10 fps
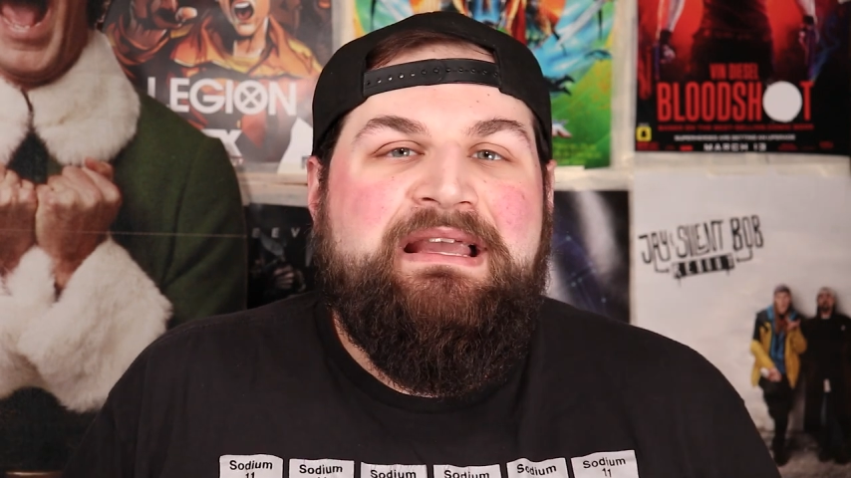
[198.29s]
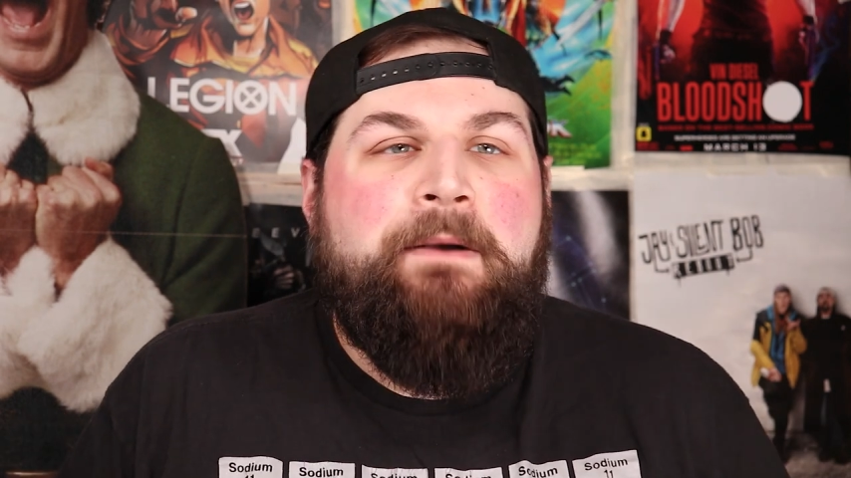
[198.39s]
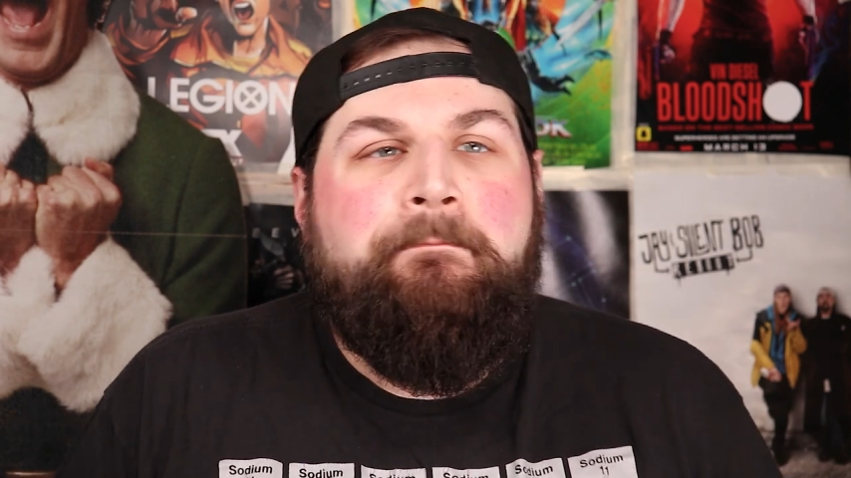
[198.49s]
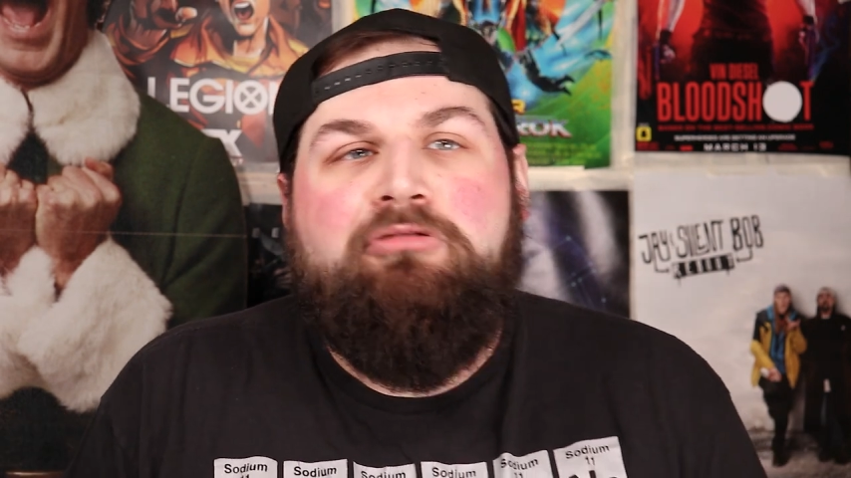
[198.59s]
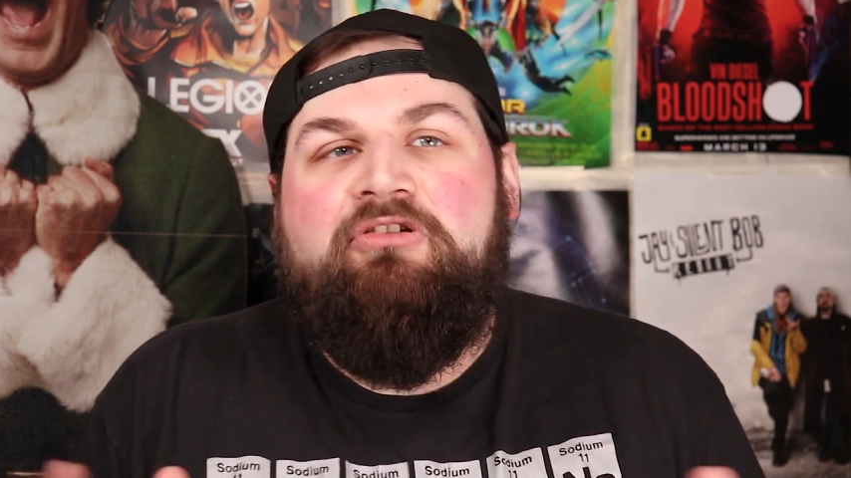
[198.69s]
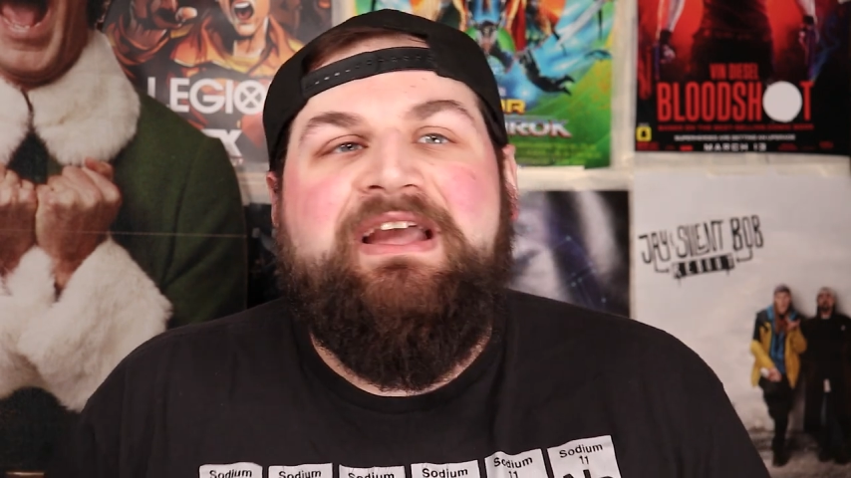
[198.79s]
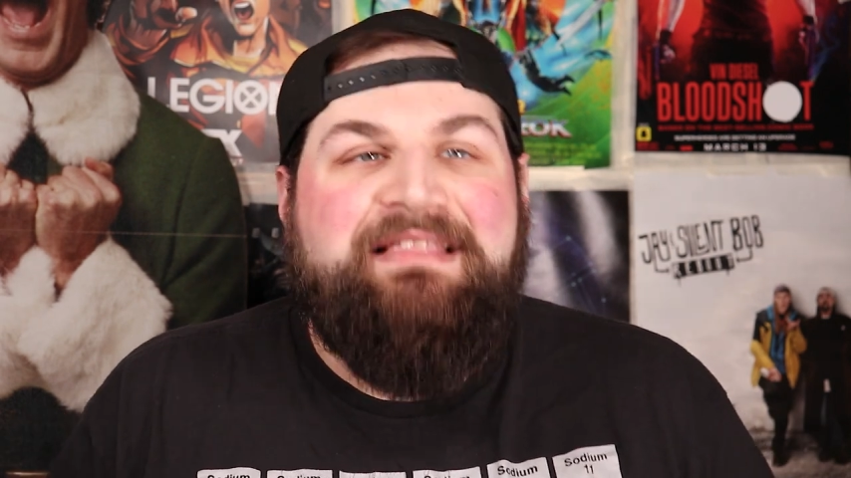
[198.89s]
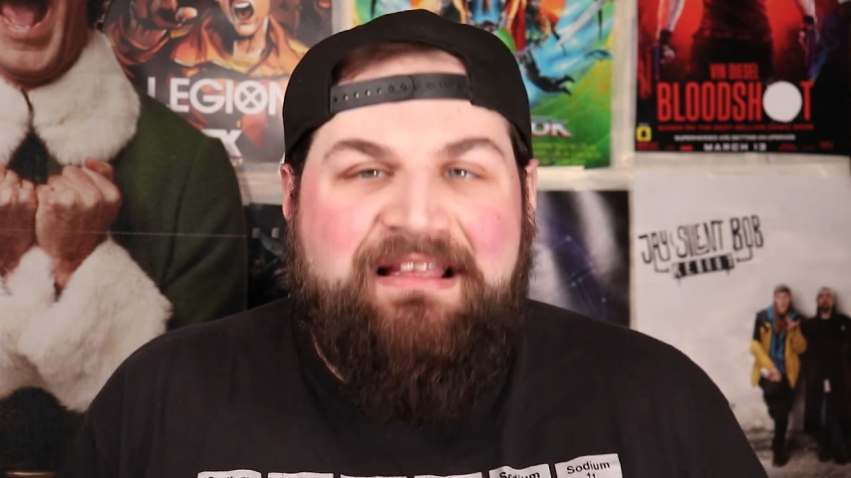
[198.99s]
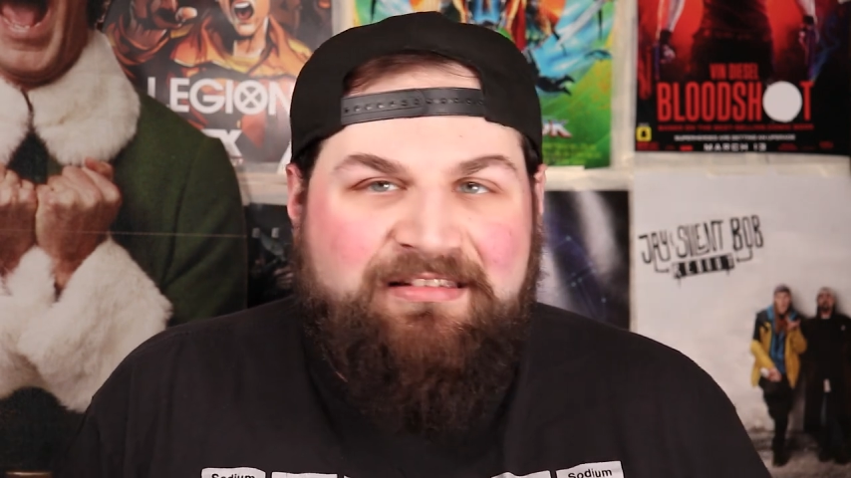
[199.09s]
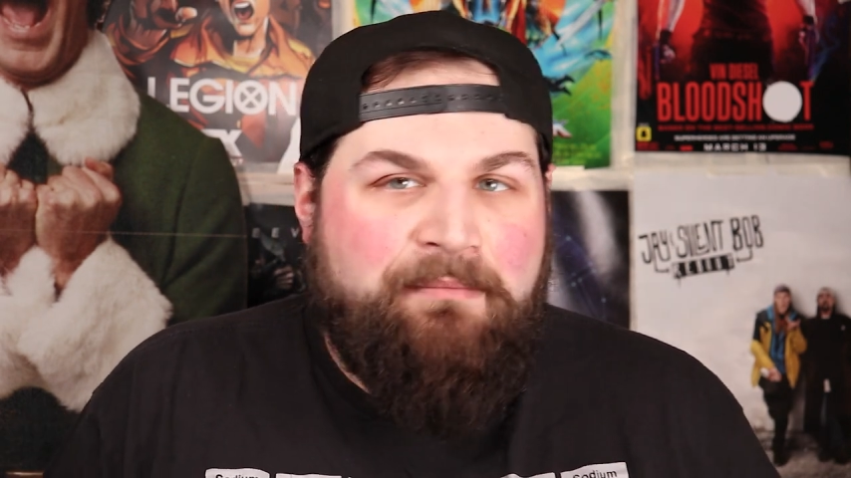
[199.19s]
complaint
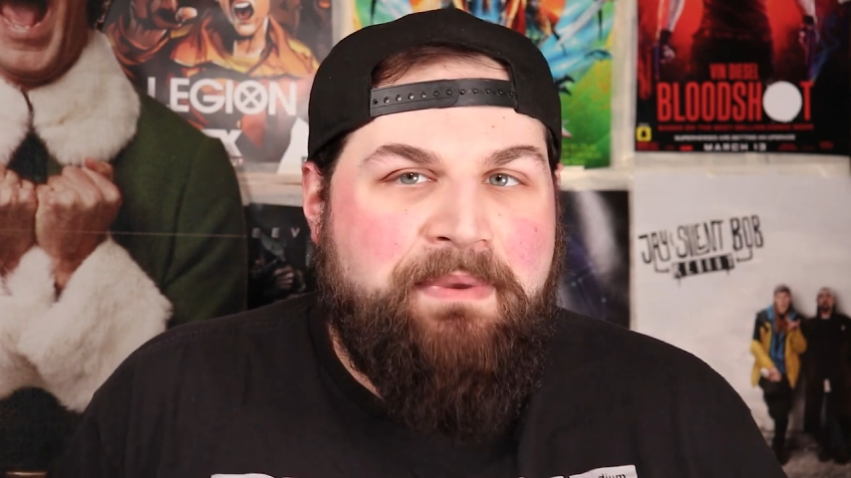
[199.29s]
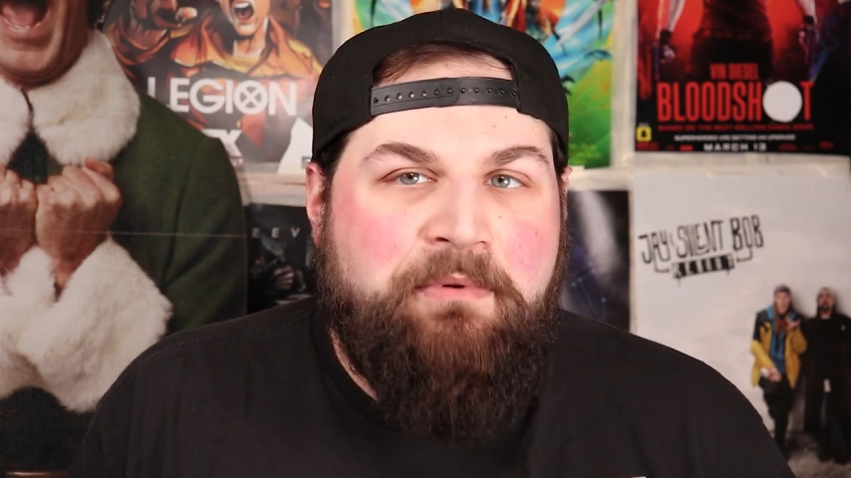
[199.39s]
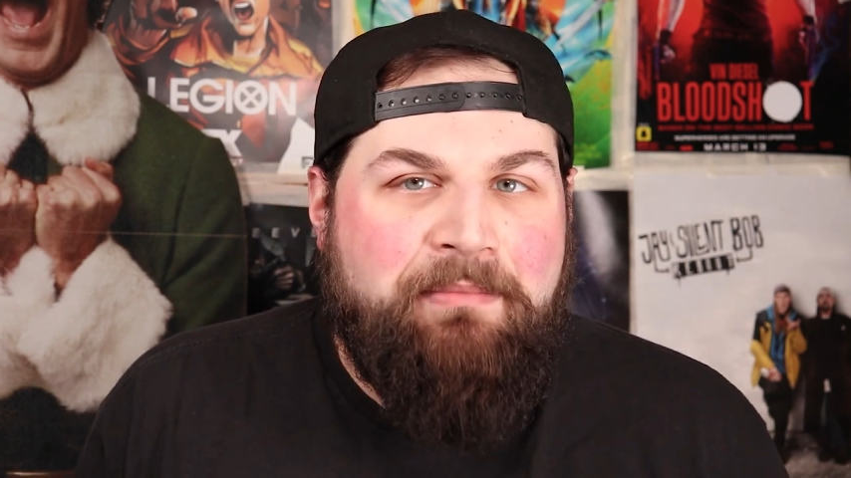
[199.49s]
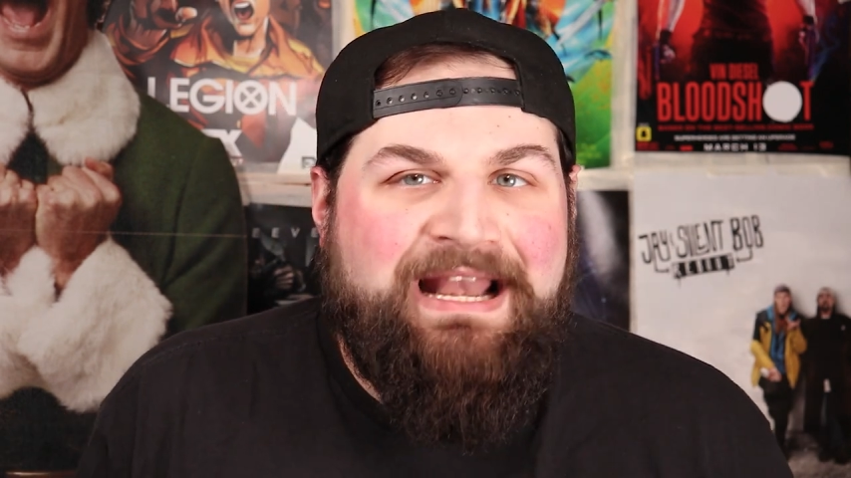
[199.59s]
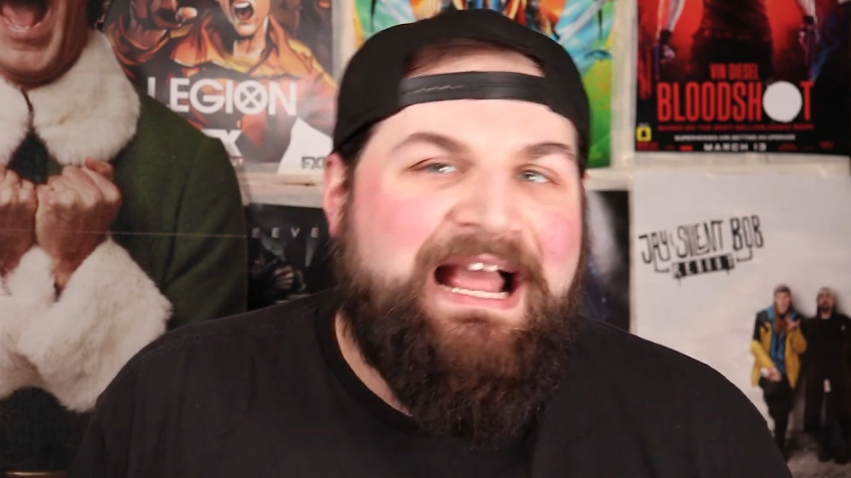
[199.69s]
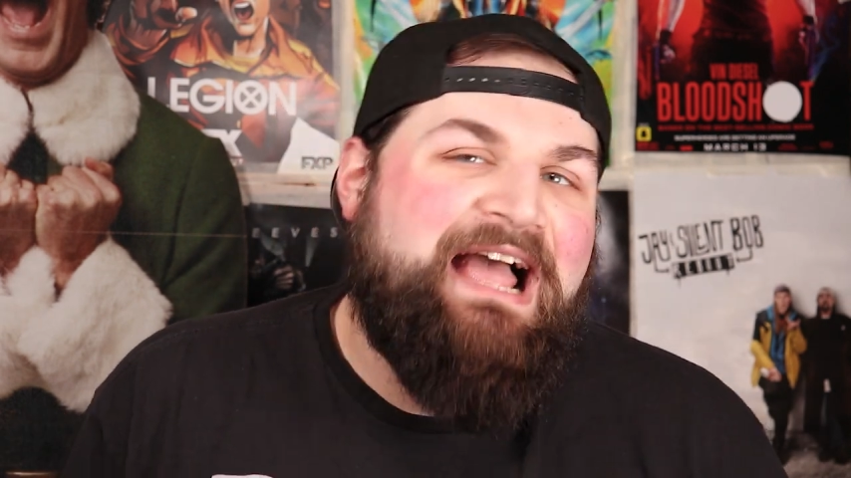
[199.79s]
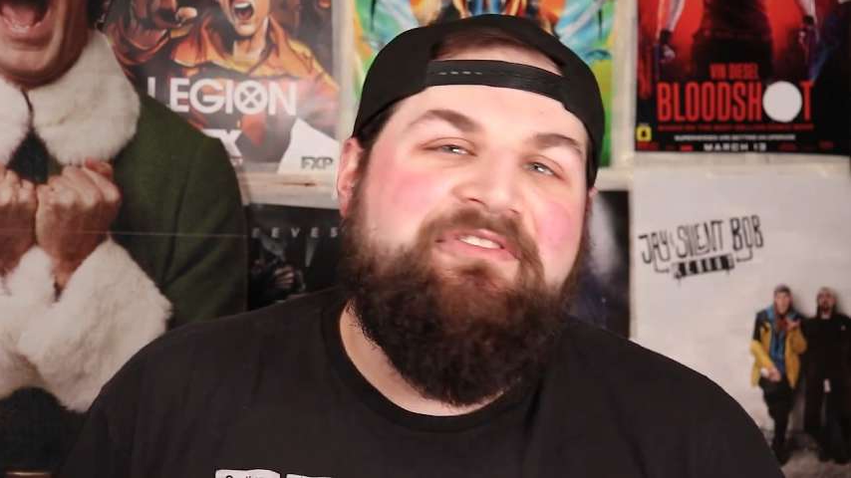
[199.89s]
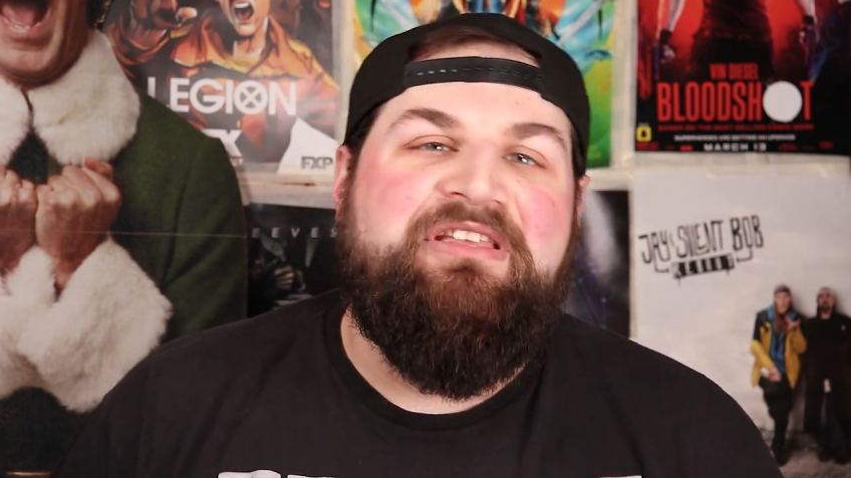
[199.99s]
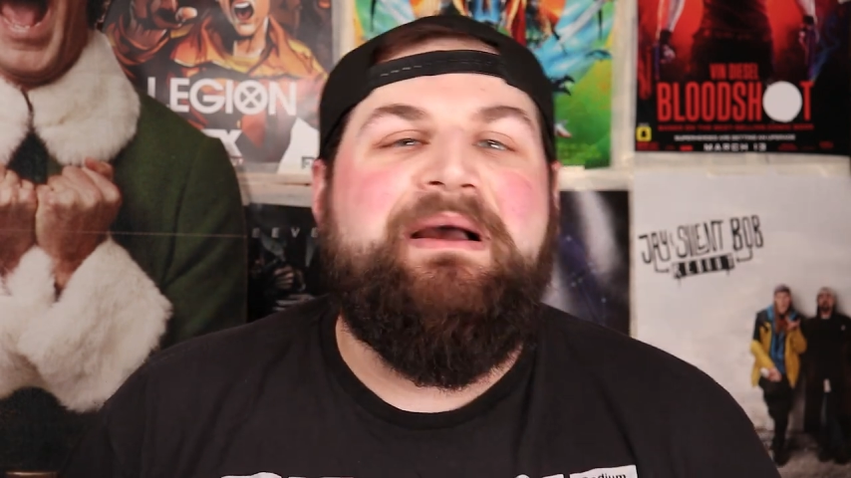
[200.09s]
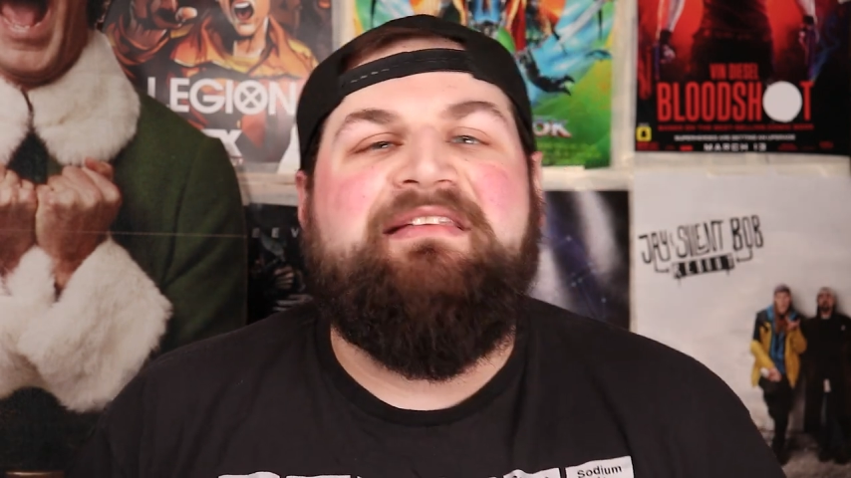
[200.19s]
that some people might have
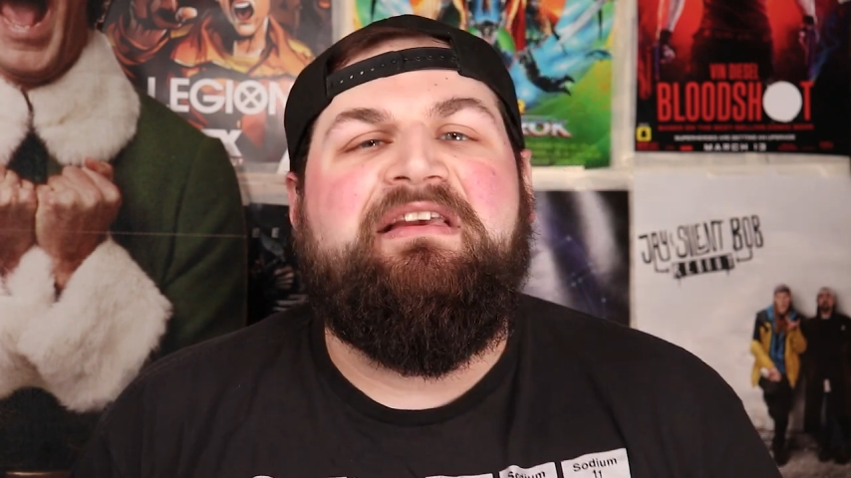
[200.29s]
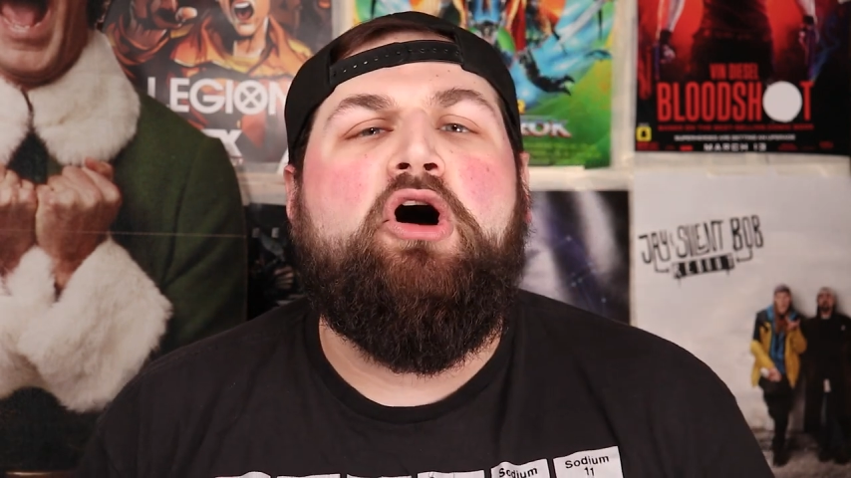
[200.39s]
is they might say,